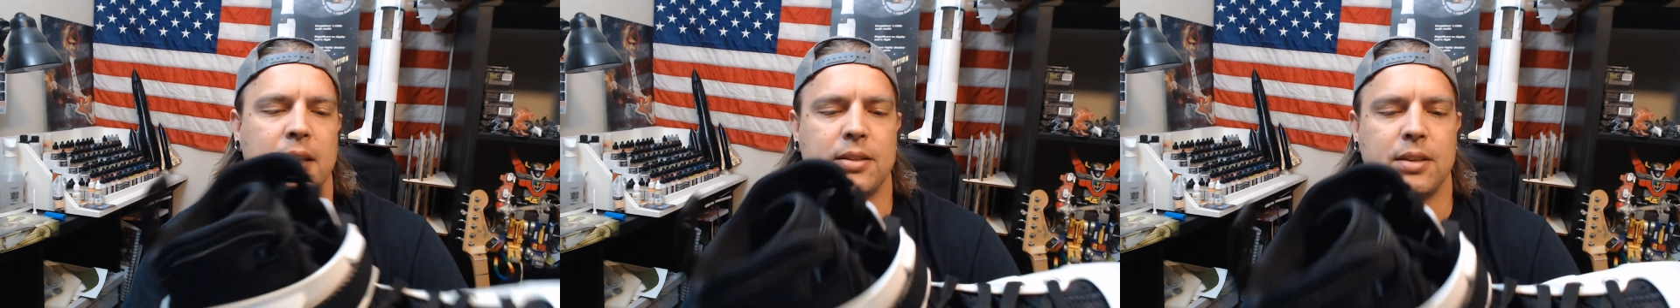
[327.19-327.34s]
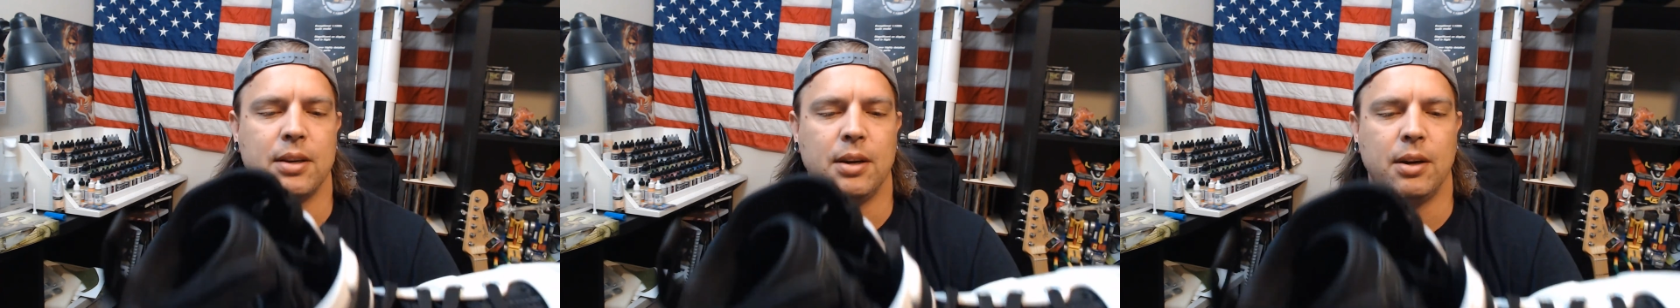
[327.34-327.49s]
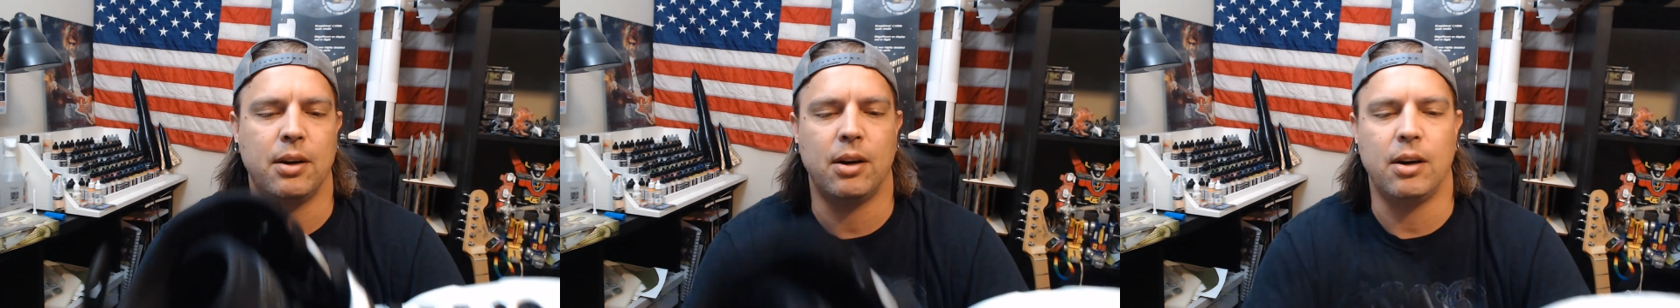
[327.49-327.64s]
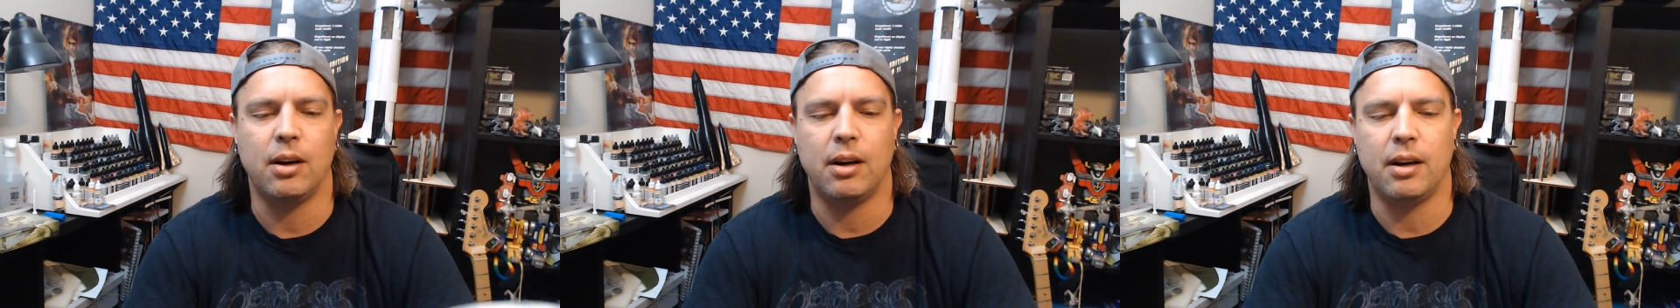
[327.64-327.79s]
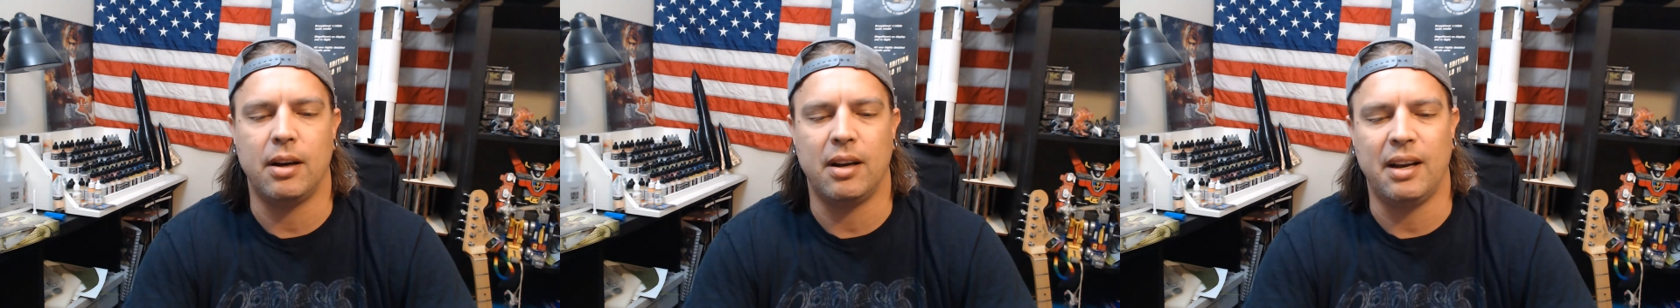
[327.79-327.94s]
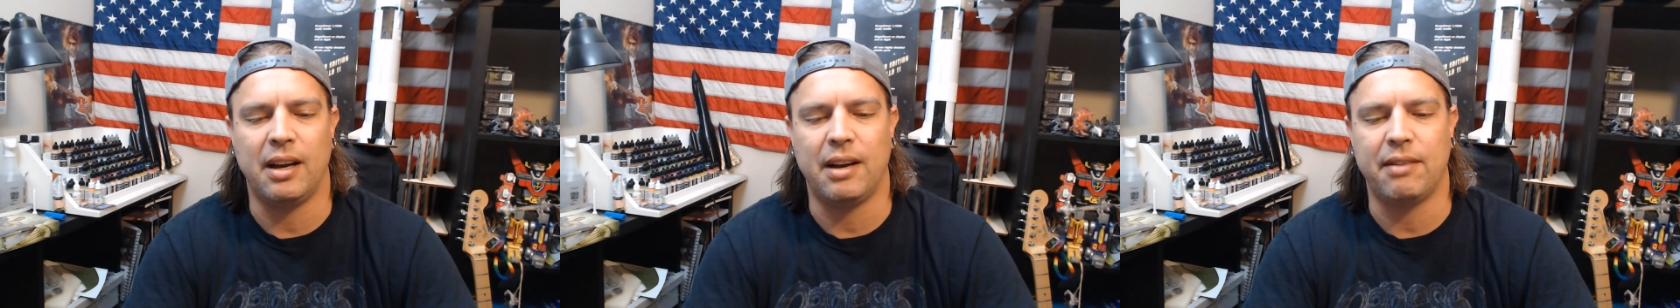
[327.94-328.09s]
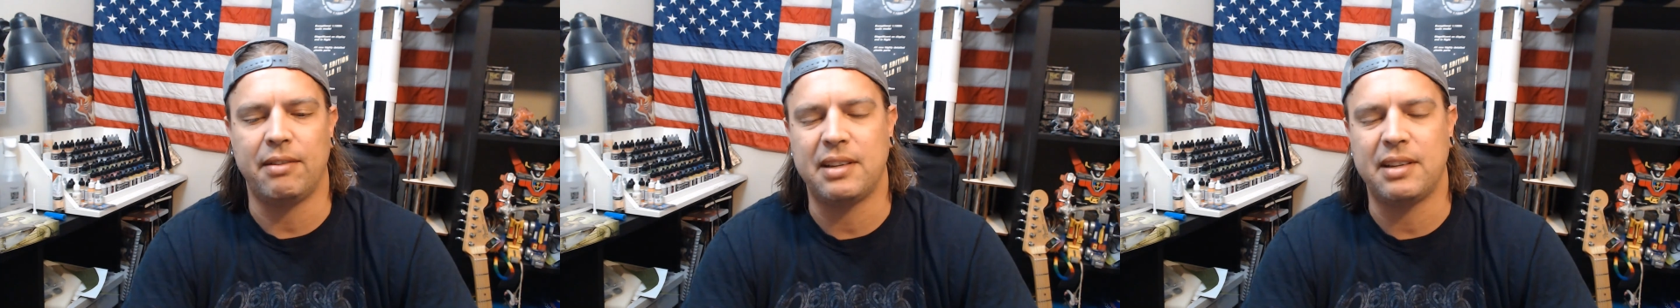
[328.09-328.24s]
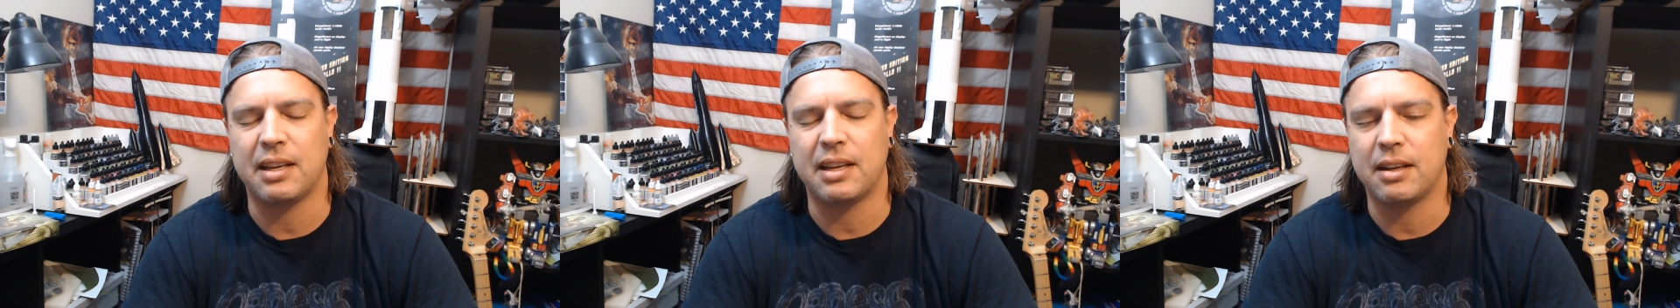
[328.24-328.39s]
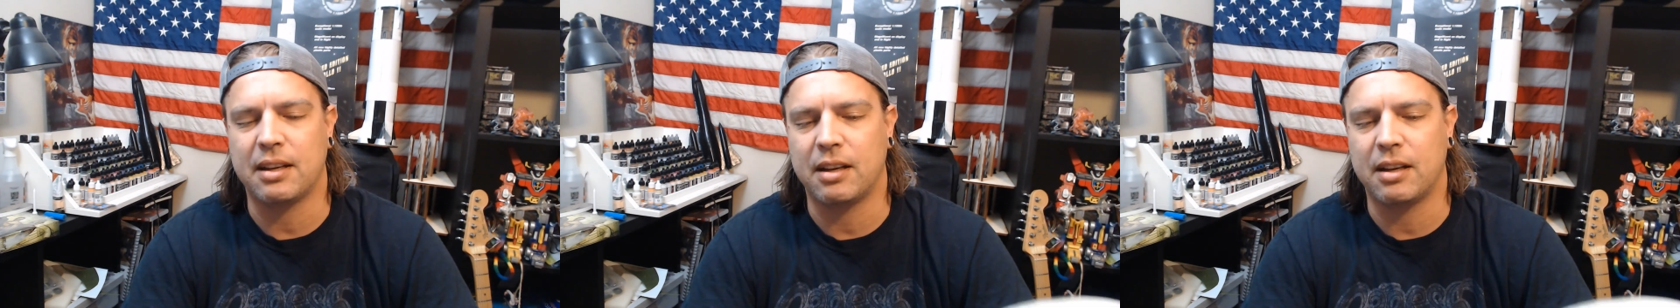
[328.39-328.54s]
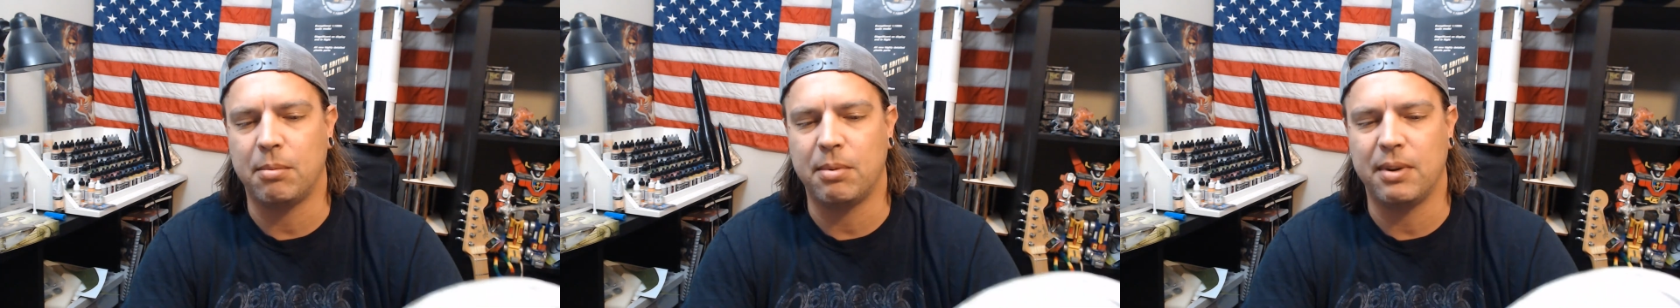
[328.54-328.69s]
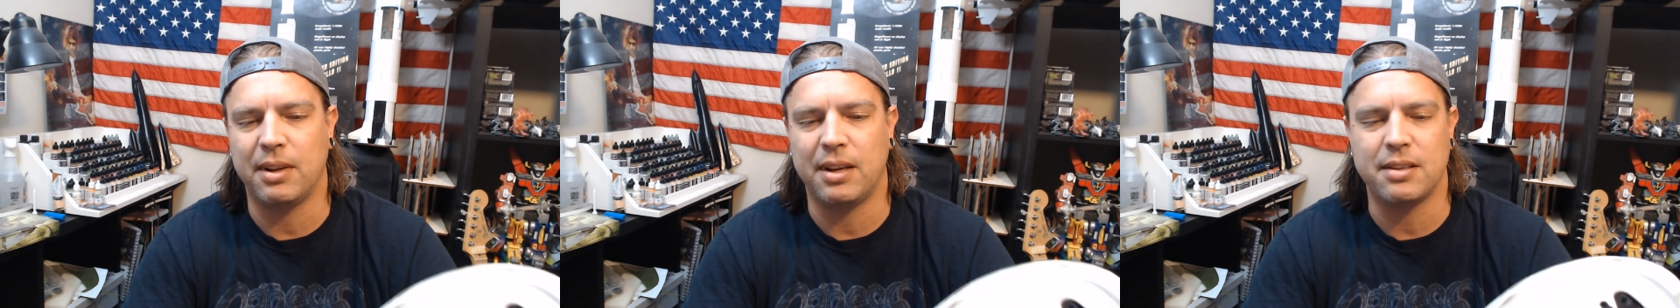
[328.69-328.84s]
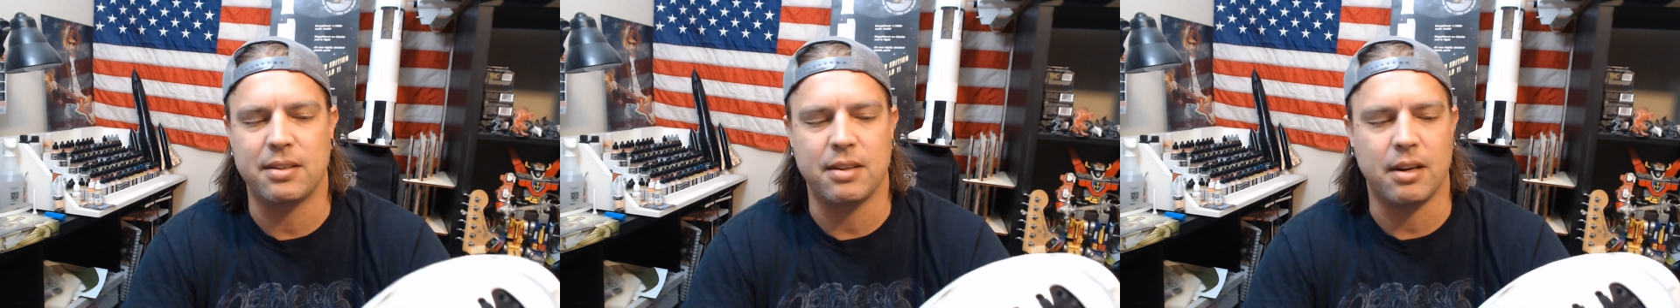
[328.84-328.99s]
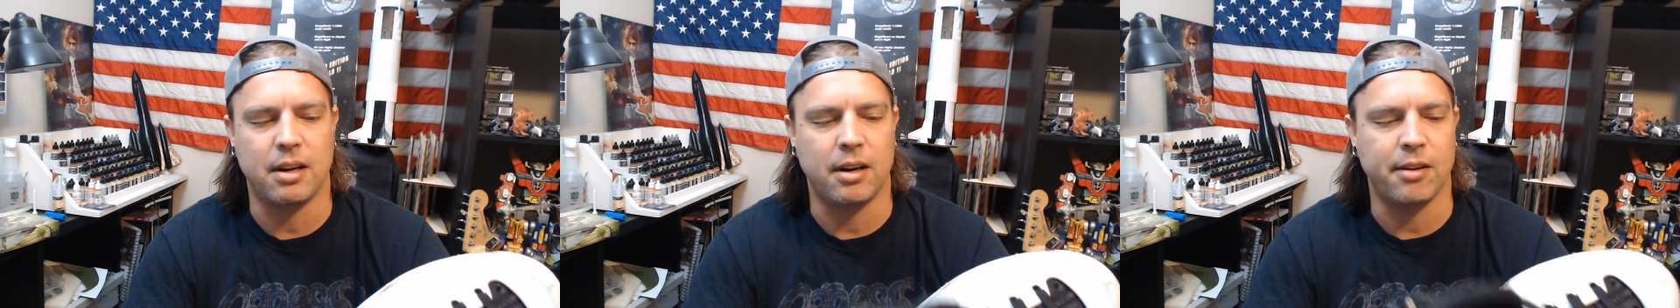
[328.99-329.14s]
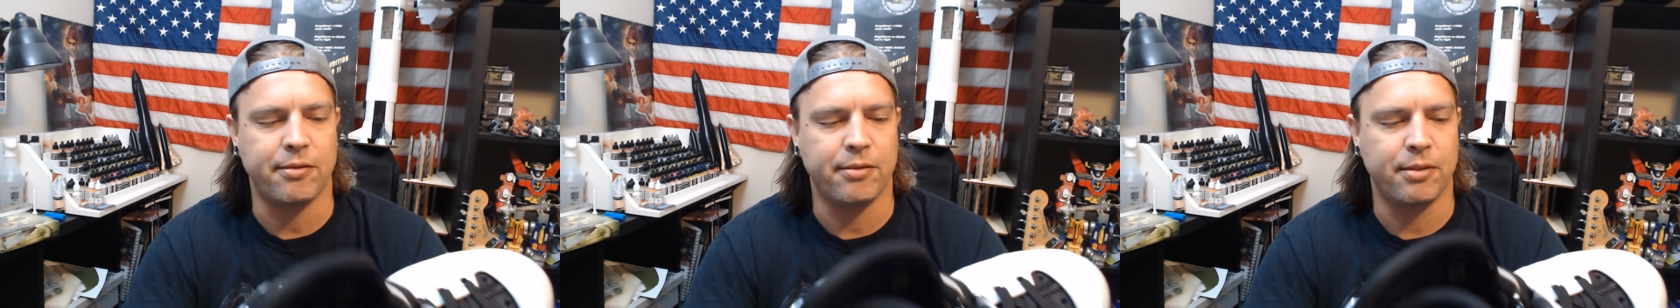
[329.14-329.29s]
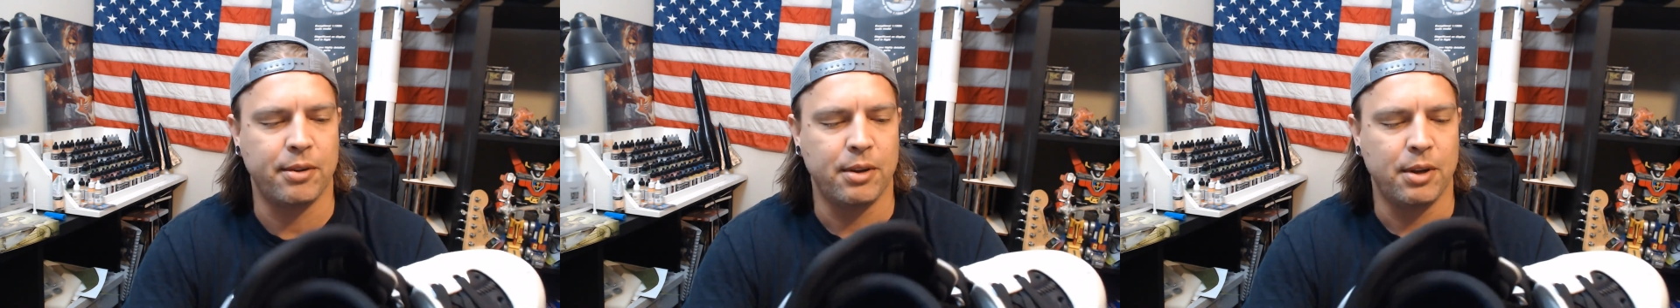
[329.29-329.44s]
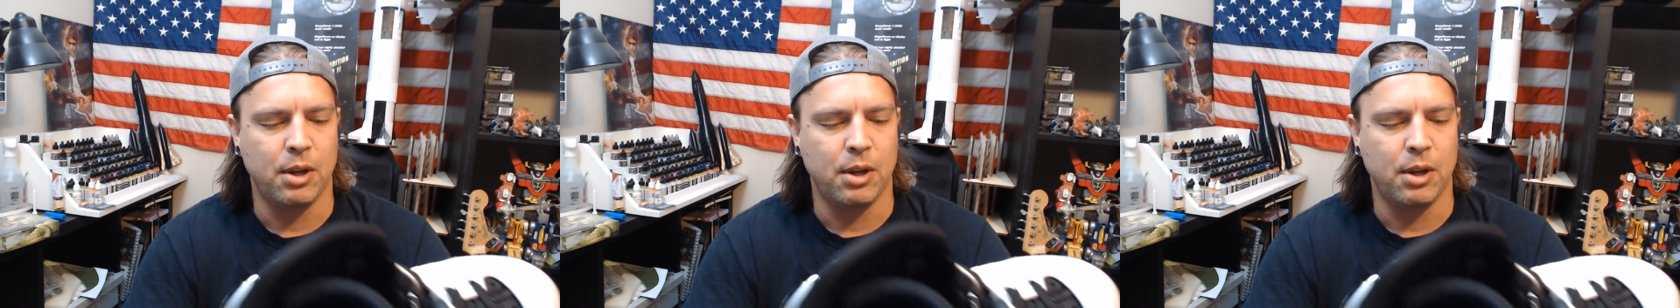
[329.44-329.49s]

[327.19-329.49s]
so I have to take a couple days off.